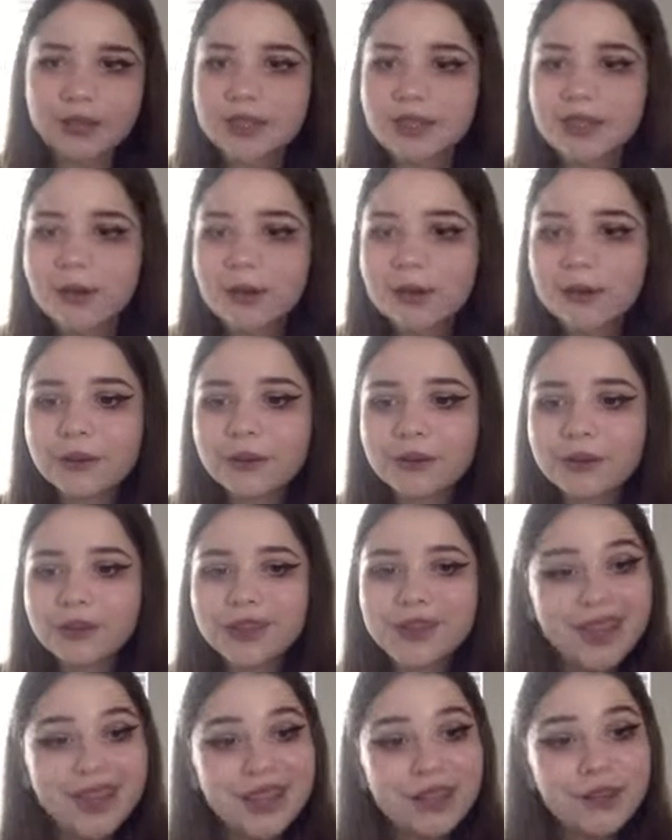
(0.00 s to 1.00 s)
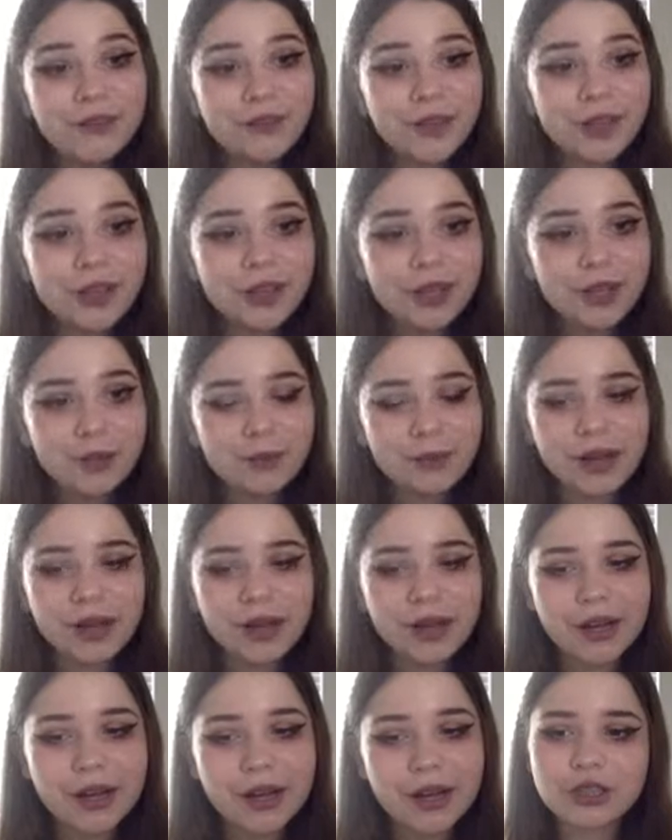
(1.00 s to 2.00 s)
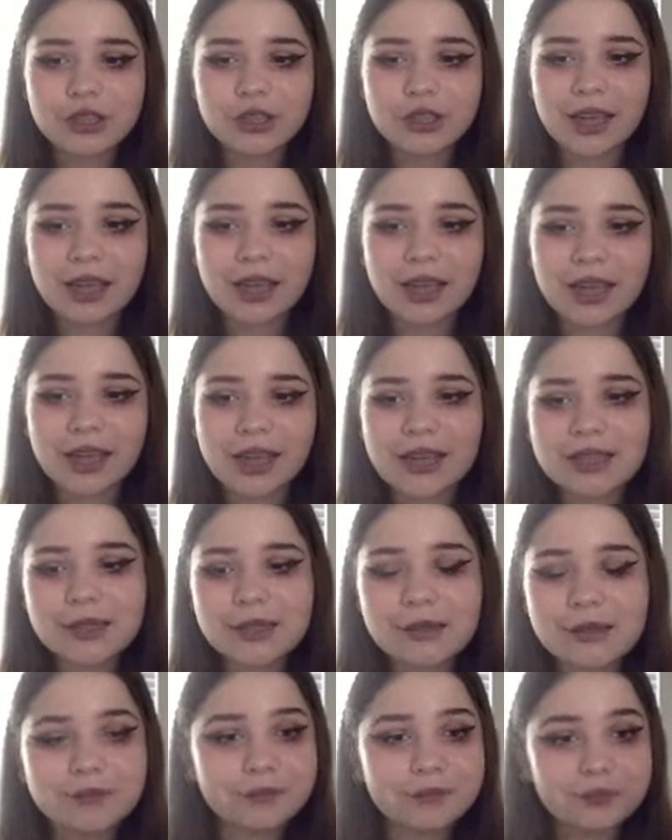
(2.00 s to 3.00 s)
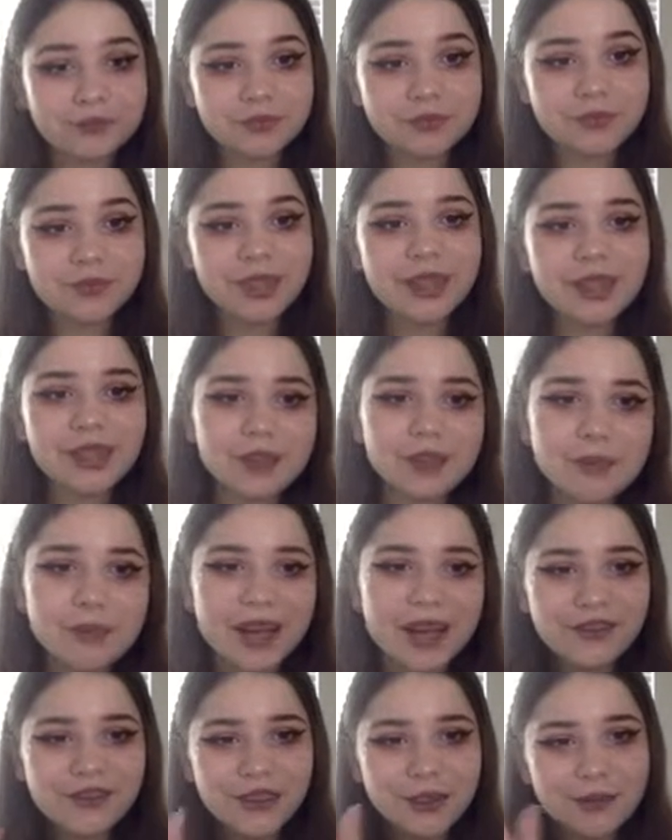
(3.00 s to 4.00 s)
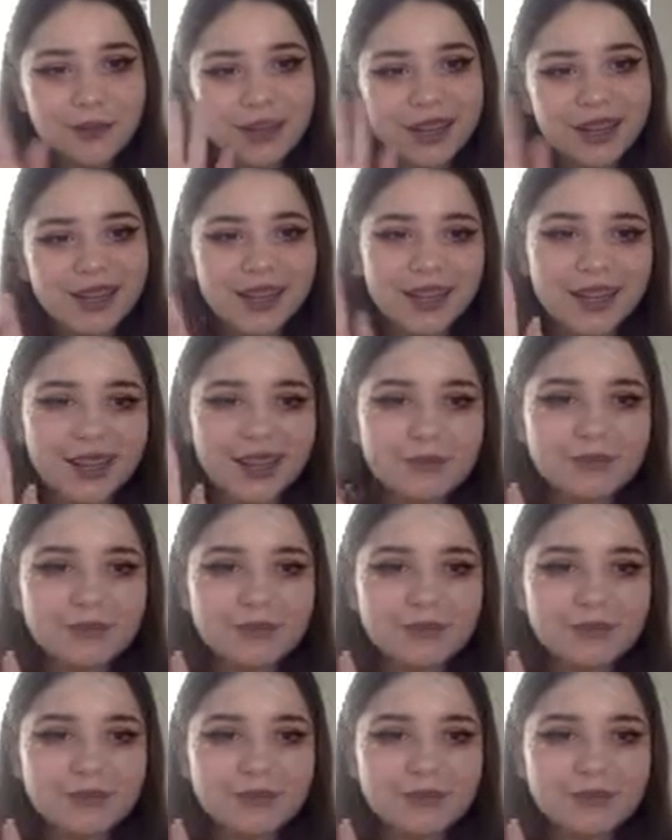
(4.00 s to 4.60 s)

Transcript: So thank you very much, and goodbye, everybody.